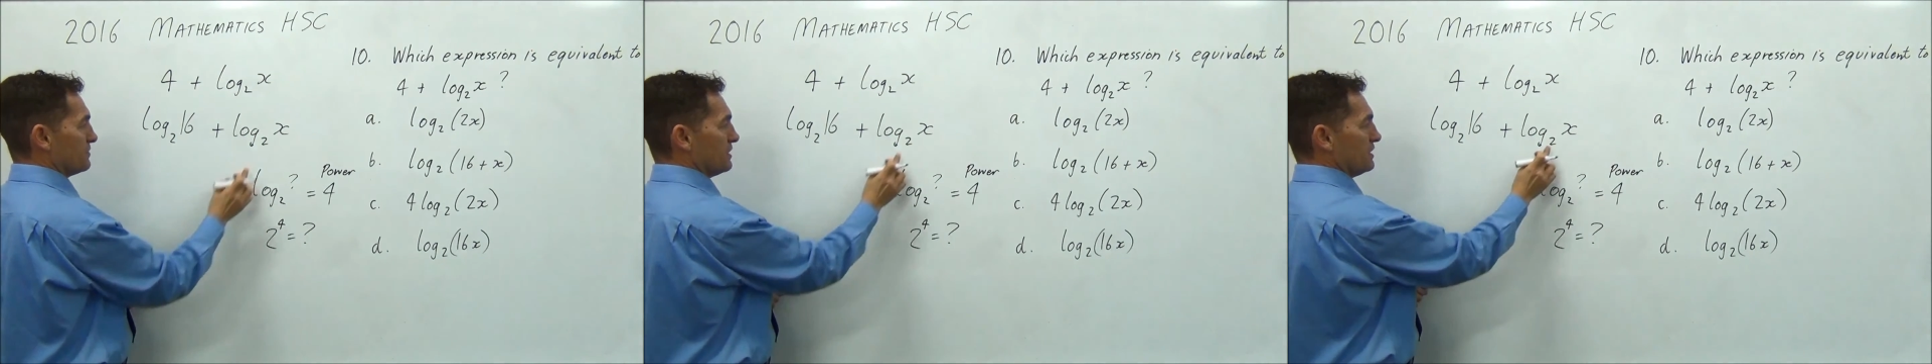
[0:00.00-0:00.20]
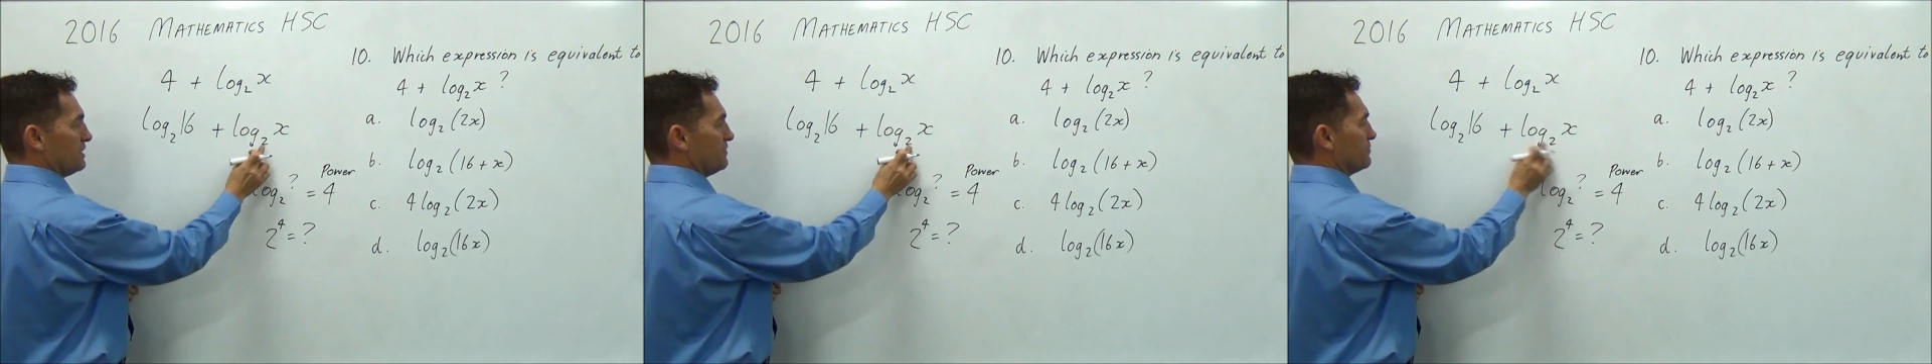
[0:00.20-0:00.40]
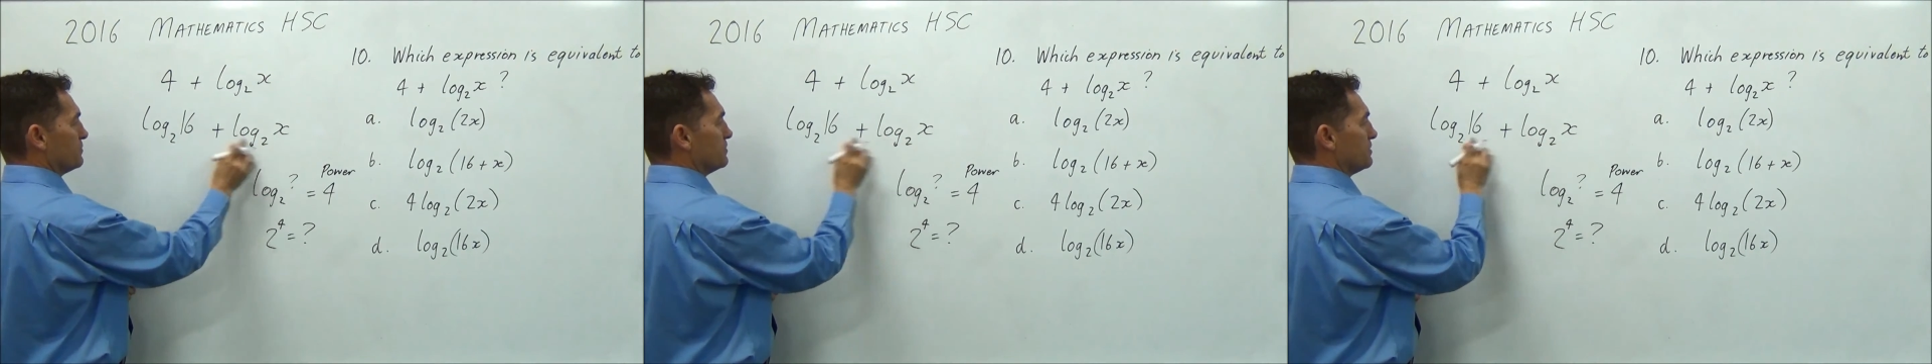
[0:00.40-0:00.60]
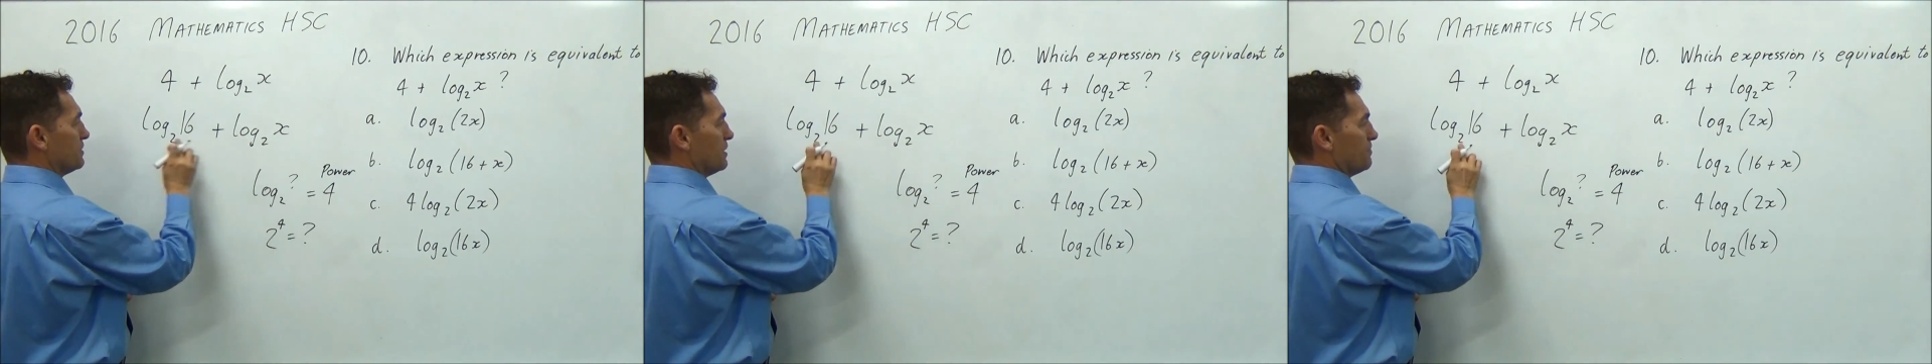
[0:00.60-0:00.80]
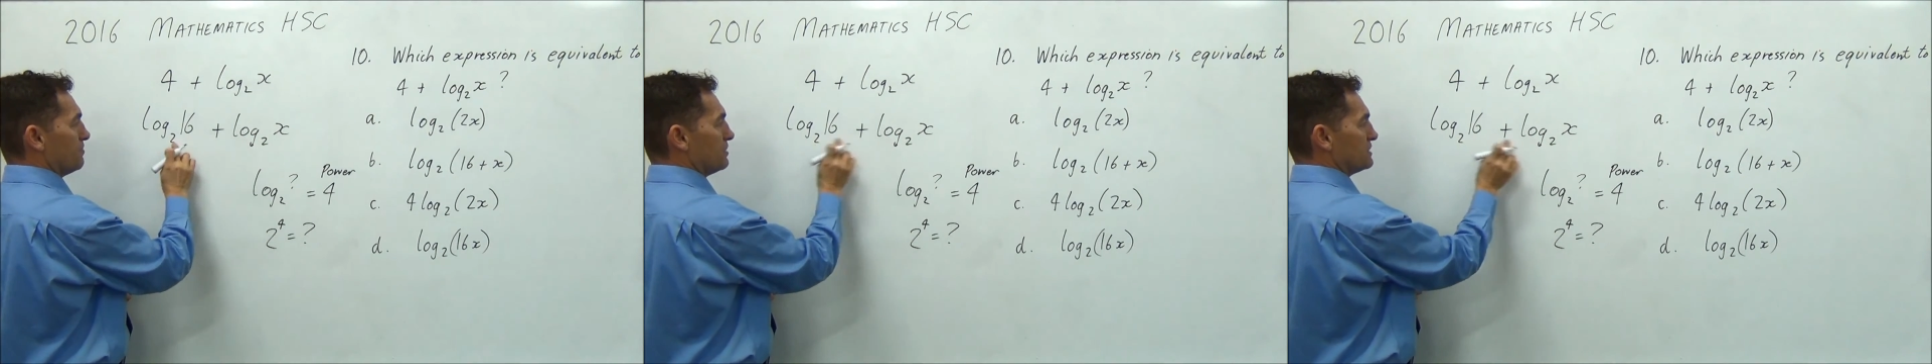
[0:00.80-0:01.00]
and you've got
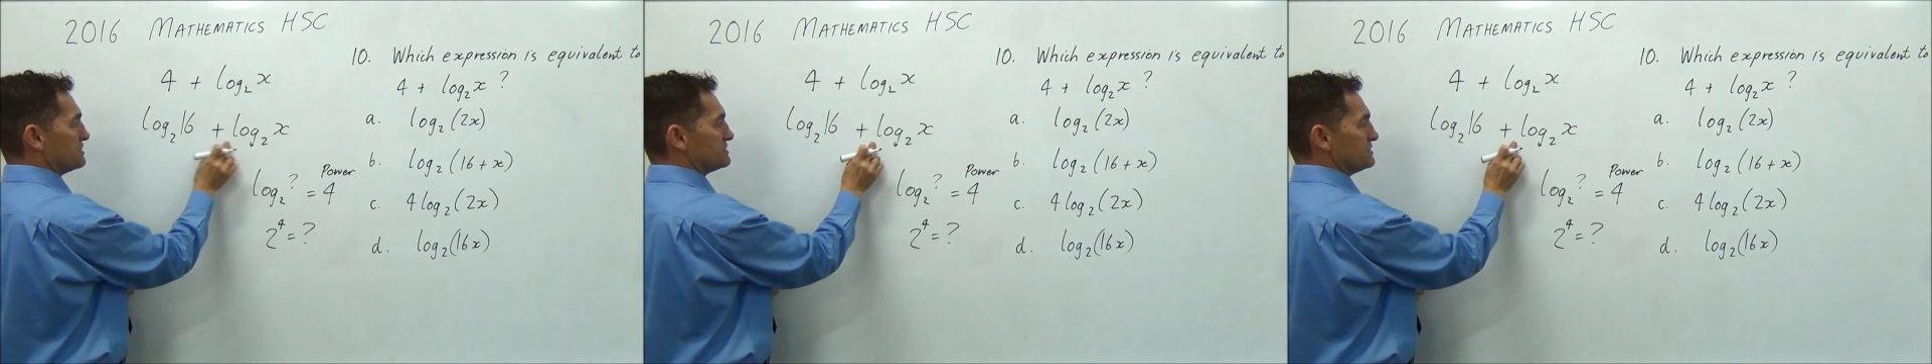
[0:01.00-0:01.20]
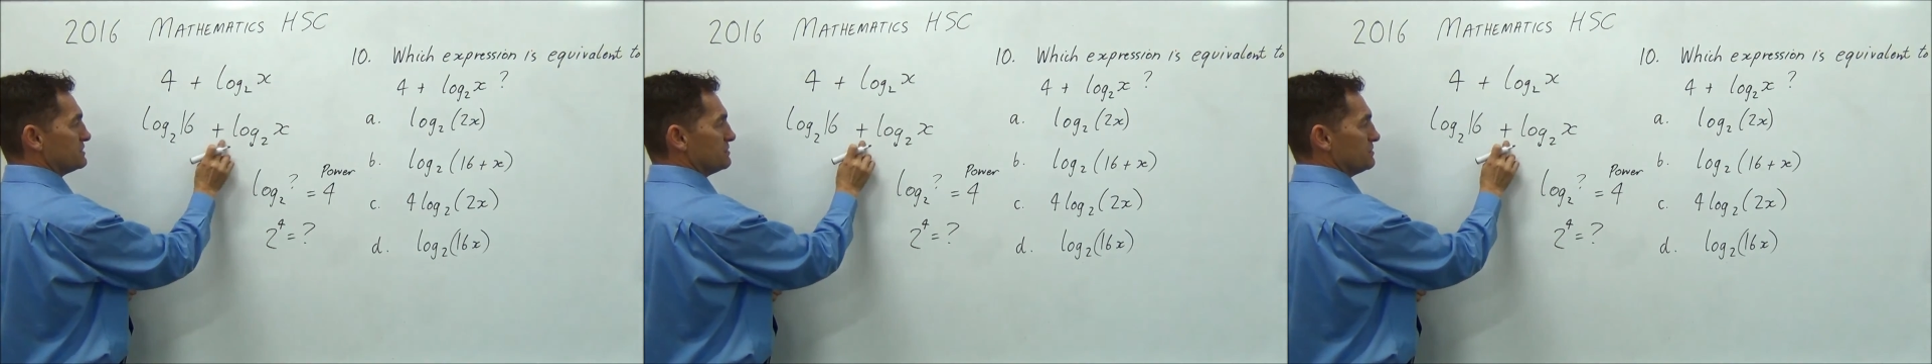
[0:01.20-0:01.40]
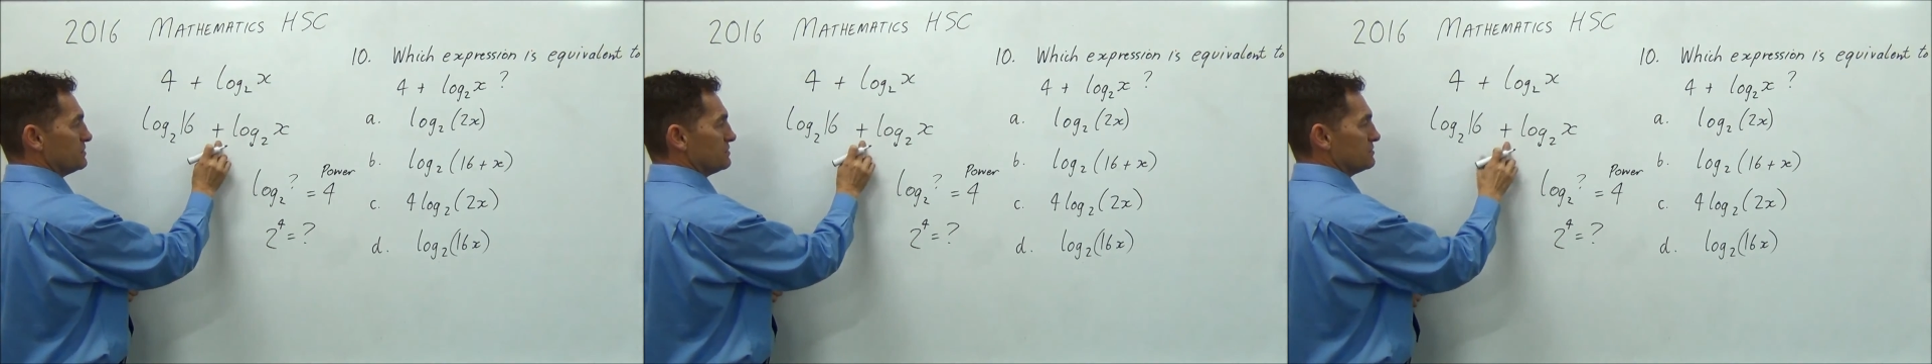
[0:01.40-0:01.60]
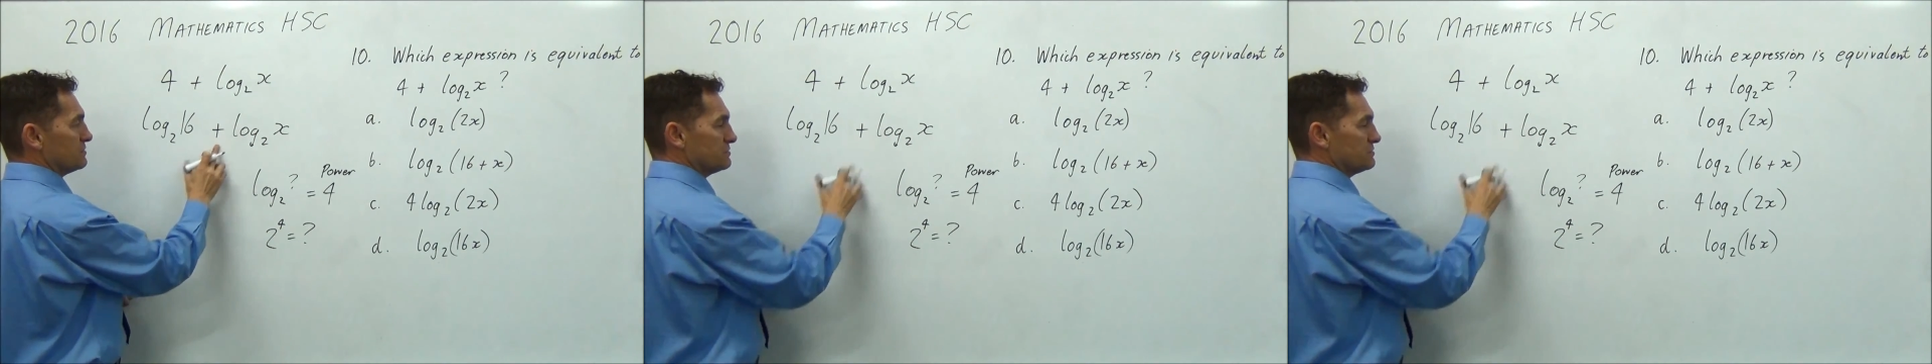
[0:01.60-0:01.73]
a plus in the middle.